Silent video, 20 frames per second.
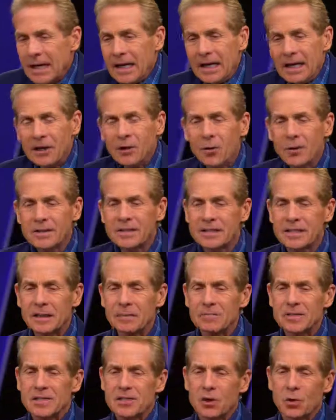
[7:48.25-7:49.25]
he always
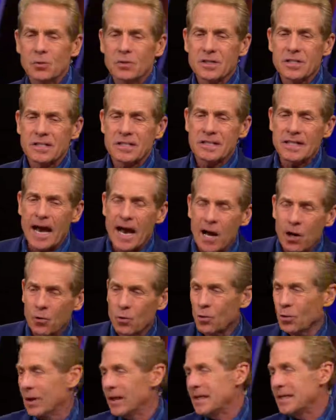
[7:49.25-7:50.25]
seems so
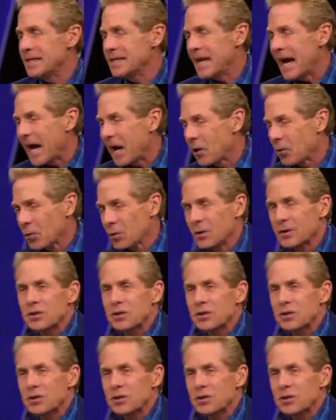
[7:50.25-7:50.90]
sour and dour.